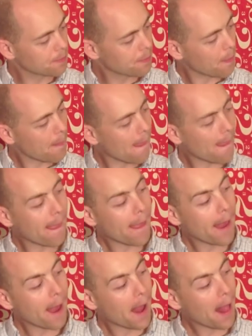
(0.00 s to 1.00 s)

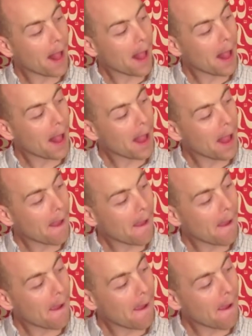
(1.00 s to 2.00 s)

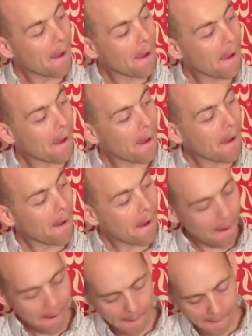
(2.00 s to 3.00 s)

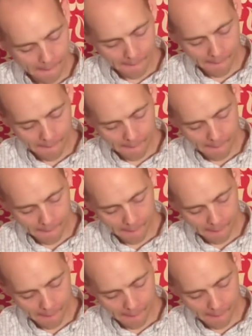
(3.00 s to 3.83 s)
Nothing is said.